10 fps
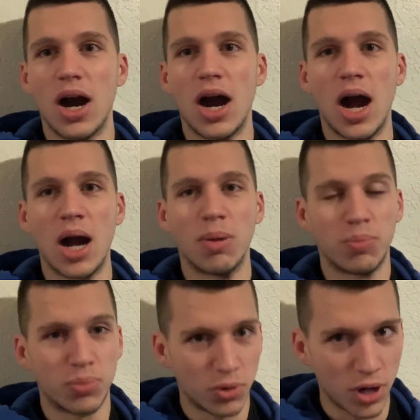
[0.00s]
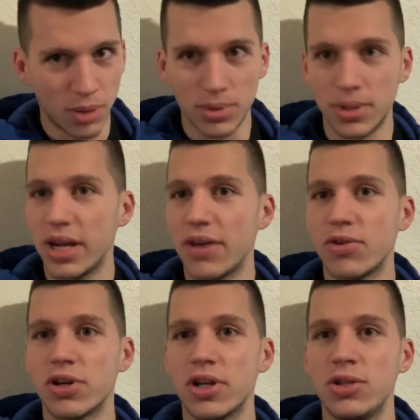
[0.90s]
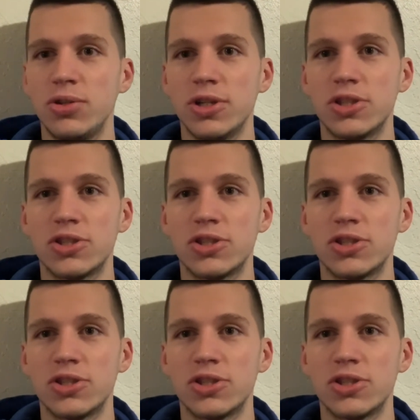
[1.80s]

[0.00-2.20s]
I'll probably never gonna do it.